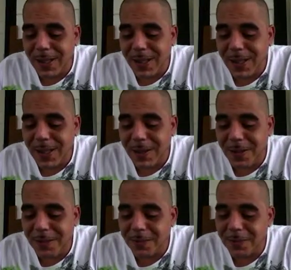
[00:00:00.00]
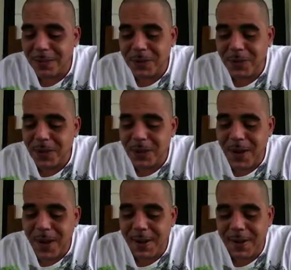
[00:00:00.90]
And you
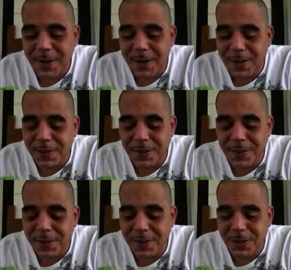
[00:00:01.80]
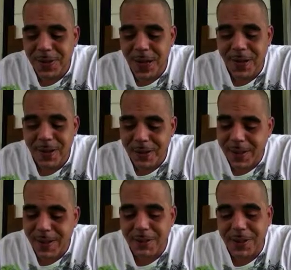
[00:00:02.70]
gotta
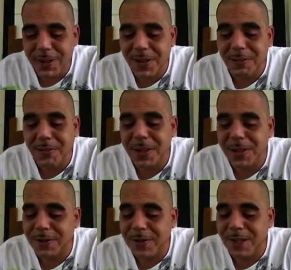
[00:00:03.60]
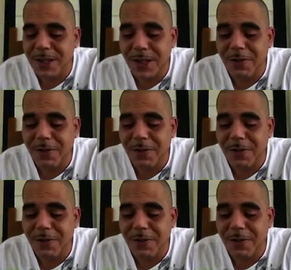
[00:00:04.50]
increase in your praise, man.